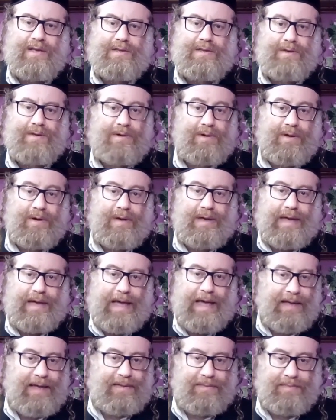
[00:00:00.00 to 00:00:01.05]
So,
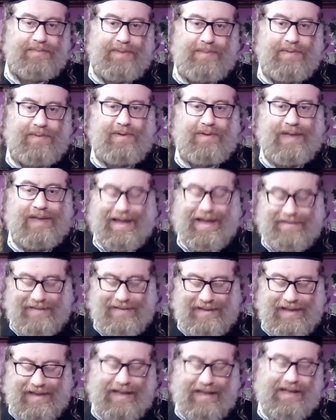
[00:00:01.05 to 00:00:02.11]
and people
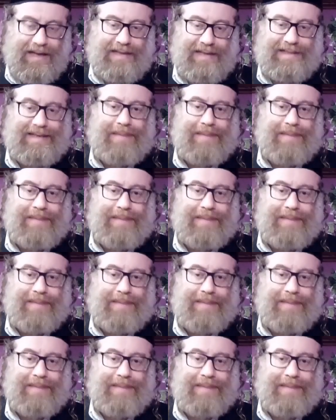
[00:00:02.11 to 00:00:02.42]
had like uh,